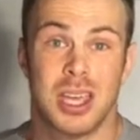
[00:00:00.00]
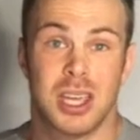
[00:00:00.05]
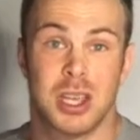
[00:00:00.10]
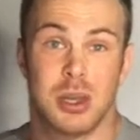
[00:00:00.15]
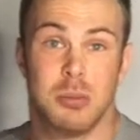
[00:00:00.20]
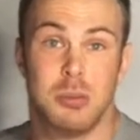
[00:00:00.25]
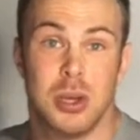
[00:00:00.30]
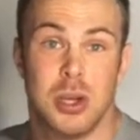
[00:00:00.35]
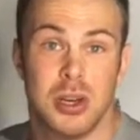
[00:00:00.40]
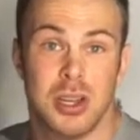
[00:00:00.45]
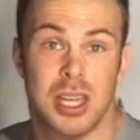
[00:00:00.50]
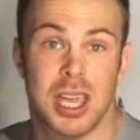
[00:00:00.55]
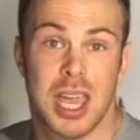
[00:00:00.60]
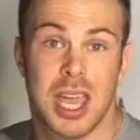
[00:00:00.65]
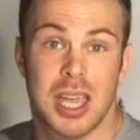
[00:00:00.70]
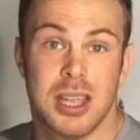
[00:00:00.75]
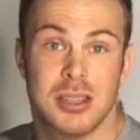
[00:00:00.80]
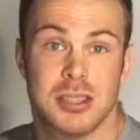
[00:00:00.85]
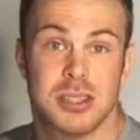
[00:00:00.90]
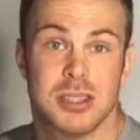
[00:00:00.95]

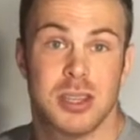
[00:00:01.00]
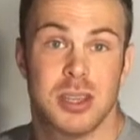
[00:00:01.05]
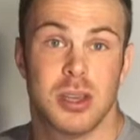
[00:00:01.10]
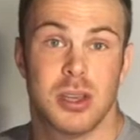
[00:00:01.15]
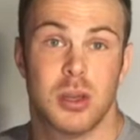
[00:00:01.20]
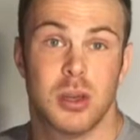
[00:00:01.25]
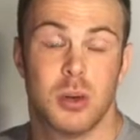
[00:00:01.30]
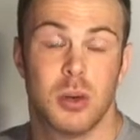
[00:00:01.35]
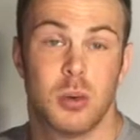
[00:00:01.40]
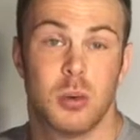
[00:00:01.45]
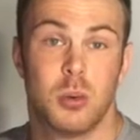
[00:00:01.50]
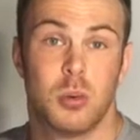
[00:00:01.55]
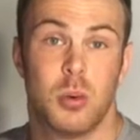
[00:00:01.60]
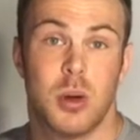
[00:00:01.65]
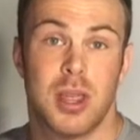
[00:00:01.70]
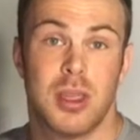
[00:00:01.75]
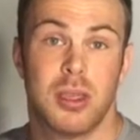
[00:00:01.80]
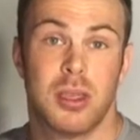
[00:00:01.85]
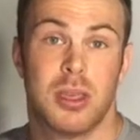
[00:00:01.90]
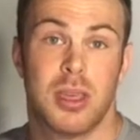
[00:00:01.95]
communicates
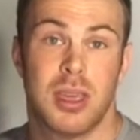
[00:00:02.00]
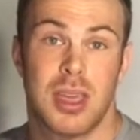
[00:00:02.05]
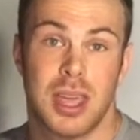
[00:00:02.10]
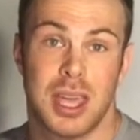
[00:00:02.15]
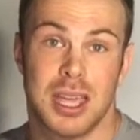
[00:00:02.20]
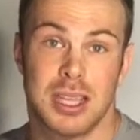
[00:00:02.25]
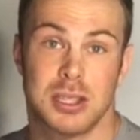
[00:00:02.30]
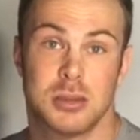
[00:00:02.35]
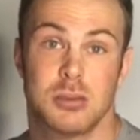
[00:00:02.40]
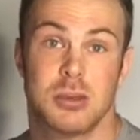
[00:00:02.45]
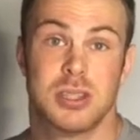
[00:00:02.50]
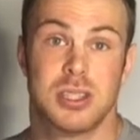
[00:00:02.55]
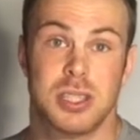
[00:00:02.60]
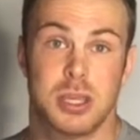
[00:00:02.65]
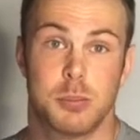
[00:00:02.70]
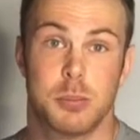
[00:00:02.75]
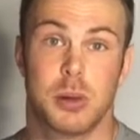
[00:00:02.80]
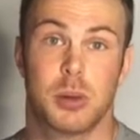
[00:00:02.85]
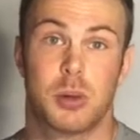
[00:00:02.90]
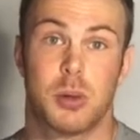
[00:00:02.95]
with its
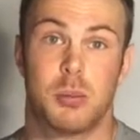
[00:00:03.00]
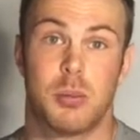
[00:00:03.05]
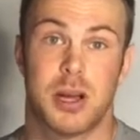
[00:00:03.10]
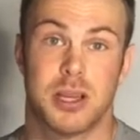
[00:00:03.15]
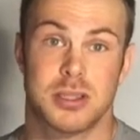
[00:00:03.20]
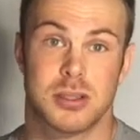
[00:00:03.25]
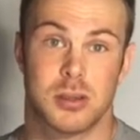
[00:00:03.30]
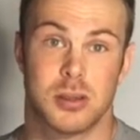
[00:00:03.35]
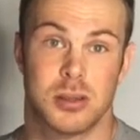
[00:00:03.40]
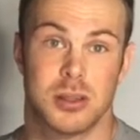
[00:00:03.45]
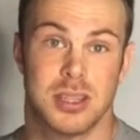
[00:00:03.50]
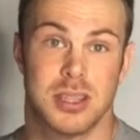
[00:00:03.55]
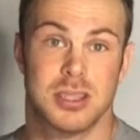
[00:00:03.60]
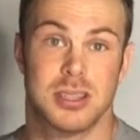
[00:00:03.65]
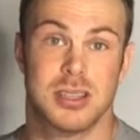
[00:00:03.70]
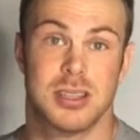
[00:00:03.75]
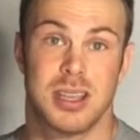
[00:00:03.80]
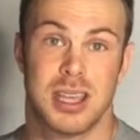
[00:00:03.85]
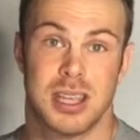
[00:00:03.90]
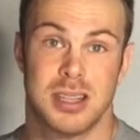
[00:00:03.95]
reciprocal muscle in
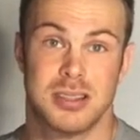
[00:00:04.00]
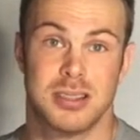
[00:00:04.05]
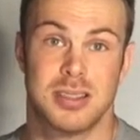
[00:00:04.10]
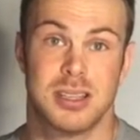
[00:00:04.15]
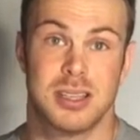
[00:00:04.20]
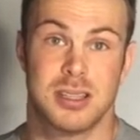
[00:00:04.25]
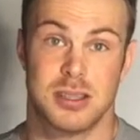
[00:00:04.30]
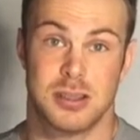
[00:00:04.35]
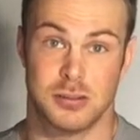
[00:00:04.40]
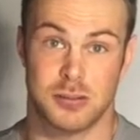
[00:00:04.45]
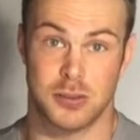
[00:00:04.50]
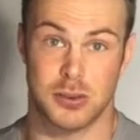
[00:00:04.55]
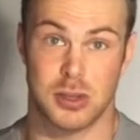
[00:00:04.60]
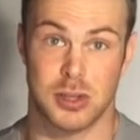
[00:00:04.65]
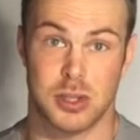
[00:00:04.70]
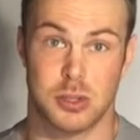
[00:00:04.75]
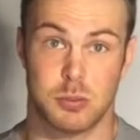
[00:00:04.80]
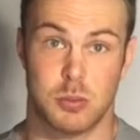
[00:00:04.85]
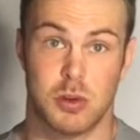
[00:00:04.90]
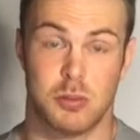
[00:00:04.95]
this instance, and for
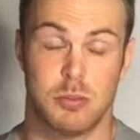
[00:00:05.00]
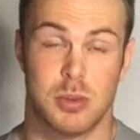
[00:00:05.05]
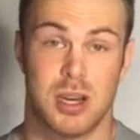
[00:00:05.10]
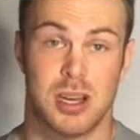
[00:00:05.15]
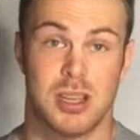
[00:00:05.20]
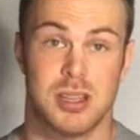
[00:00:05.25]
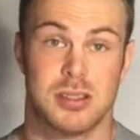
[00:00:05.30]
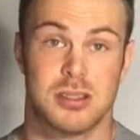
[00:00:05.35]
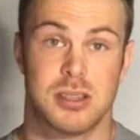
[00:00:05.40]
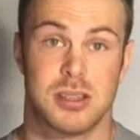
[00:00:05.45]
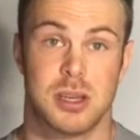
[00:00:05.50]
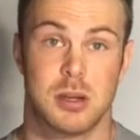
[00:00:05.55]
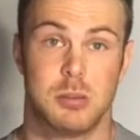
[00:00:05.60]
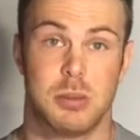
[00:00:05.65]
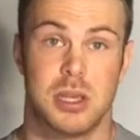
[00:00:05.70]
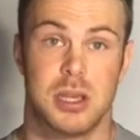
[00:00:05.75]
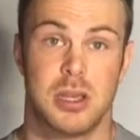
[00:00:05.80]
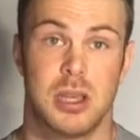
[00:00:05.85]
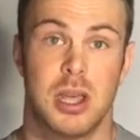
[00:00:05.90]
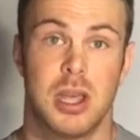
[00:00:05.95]
this movement it's going to
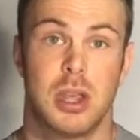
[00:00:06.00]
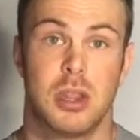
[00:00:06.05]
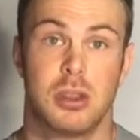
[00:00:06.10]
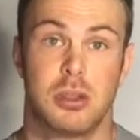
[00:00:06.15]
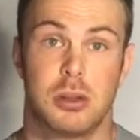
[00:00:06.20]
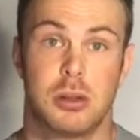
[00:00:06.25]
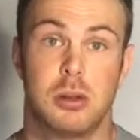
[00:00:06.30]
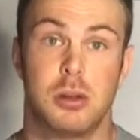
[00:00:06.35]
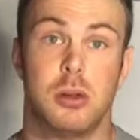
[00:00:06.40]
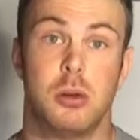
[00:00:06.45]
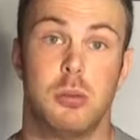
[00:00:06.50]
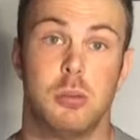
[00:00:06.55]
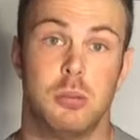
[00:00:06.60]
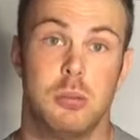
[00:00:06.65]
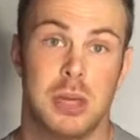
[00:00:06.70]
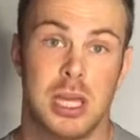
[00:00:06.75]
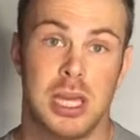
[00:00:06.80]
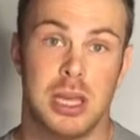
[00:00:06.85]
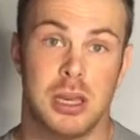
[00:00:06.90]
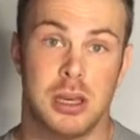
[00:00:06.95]
be the glute
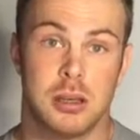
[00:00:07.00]
med.